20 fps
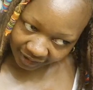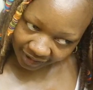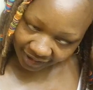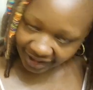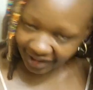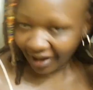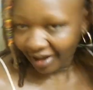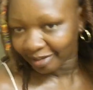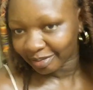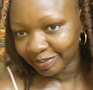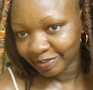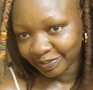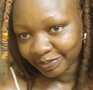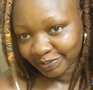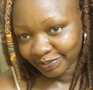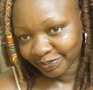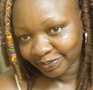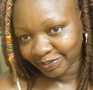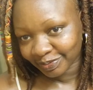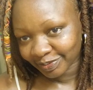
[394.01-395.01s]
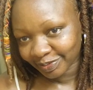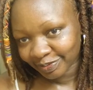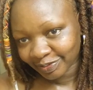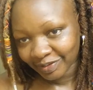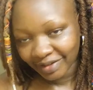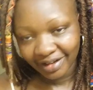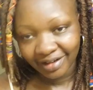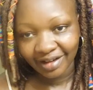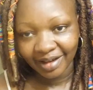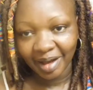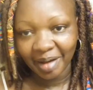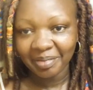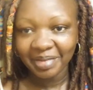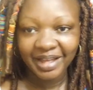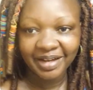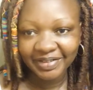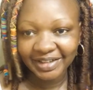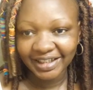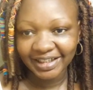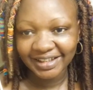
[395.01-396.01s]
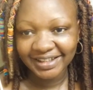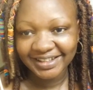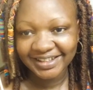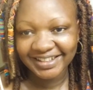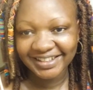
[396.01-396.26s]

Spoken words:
yeah, I'm loving it.